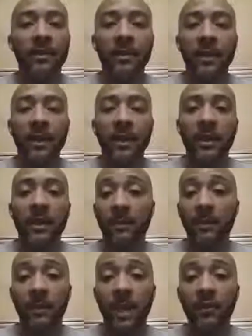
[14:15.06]

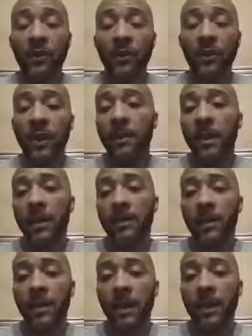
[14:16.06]
Look, make sure you hit me up
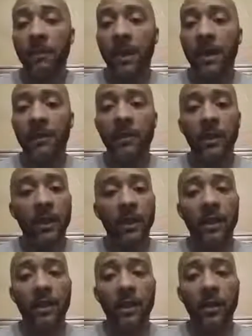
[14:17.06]
on the inbox with
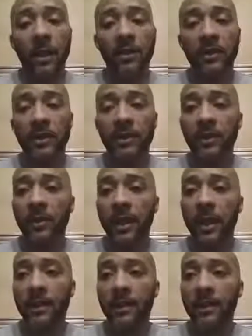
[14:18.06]
any other questions that you'd
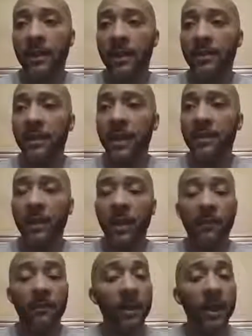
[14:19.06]
like to discuss next
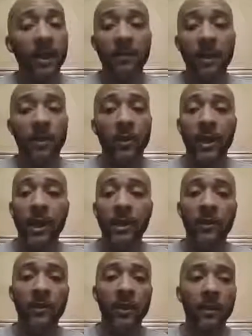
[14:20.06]
week. It can be
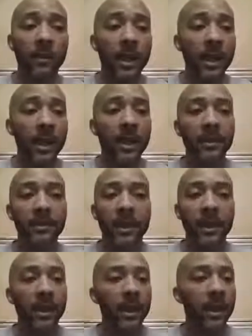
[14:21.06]
relationship wise.
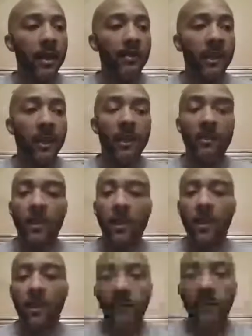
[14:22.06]
It could
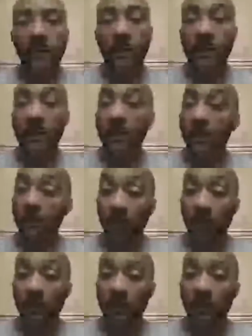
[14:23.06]
be, something
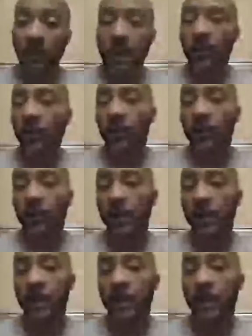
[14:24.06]
personal. I won't share
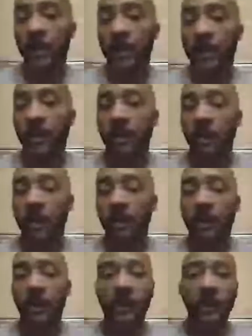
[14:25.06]
your name unless you want
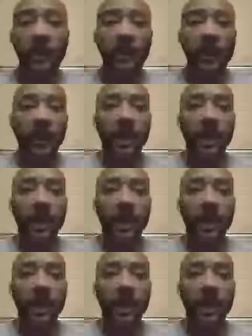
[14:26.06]
me to.